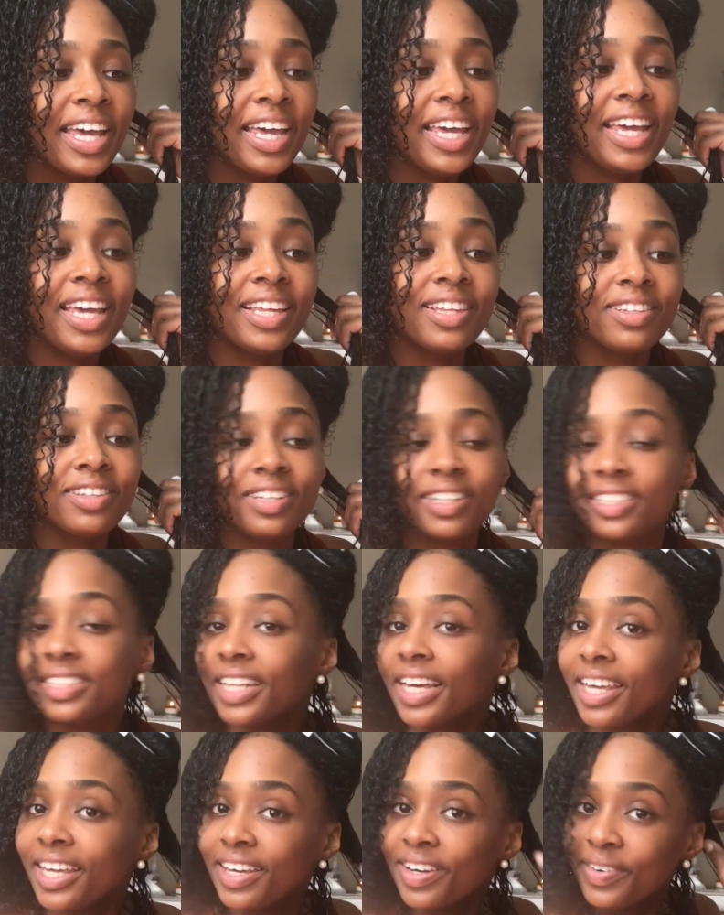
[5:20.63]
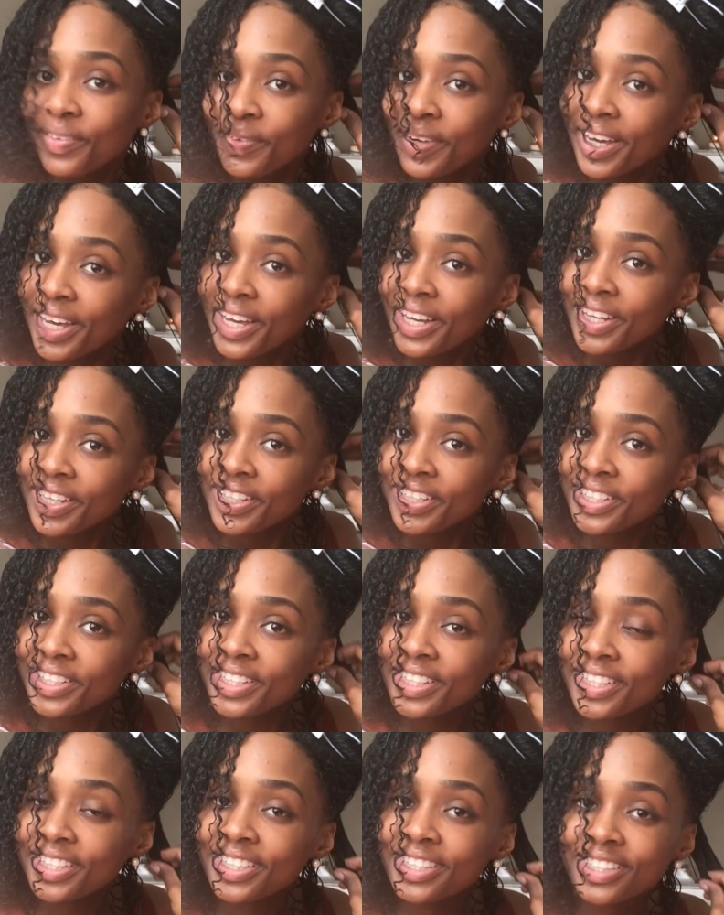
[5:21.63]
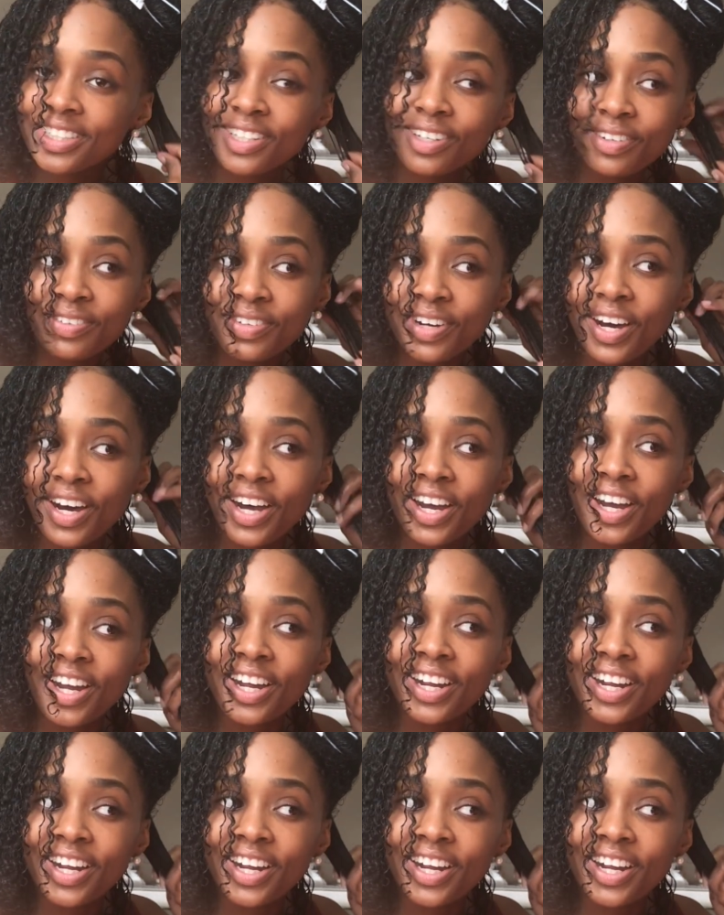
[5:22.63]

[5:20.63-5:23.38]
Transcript: it looks like it will so far.